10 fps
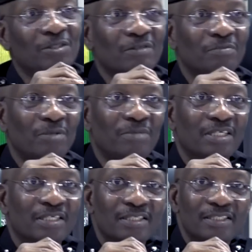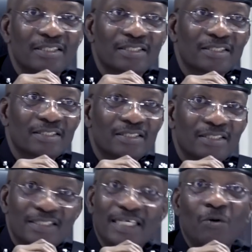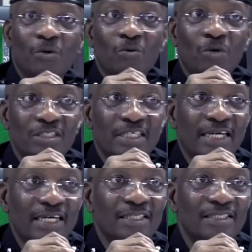of the public. Is that what we want again?